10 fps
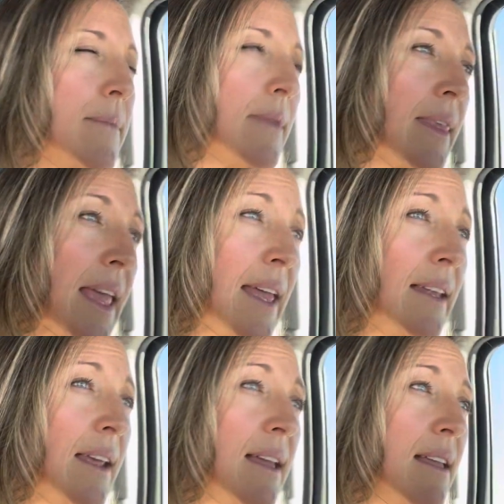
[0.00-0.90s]

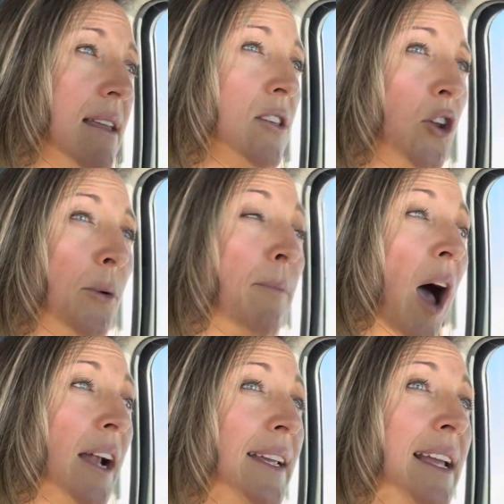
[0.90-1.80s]
Then your
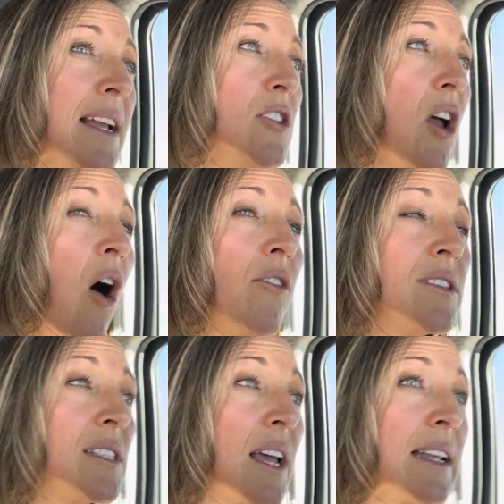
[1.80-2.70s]
body all of a
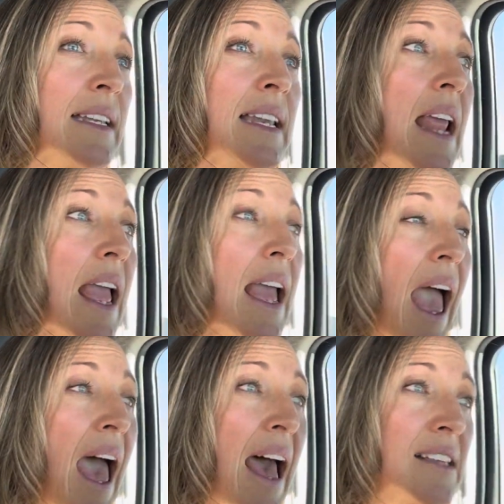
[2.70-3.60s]
sudden
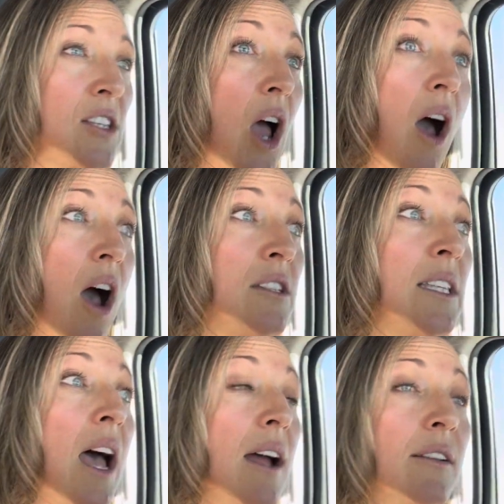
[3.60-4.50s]
has a
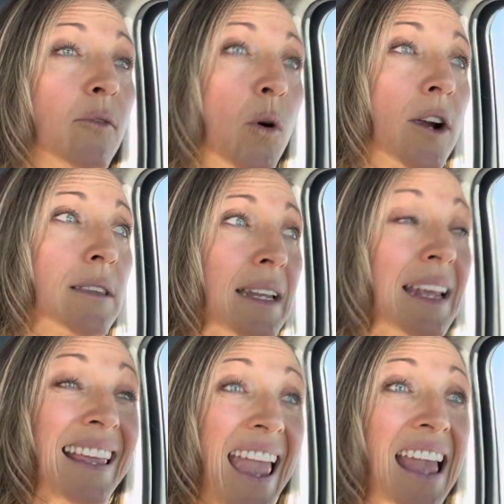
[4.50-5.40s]
ton of work that
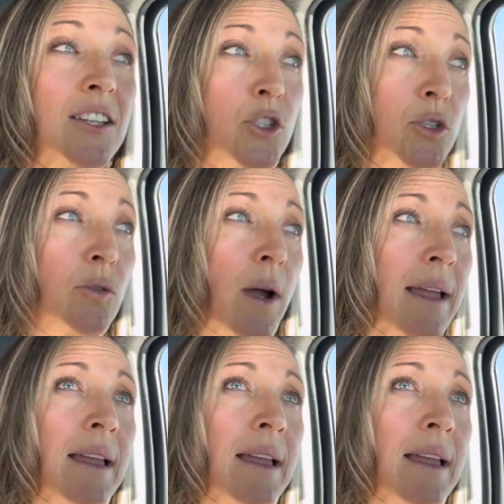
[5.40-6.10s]
it can do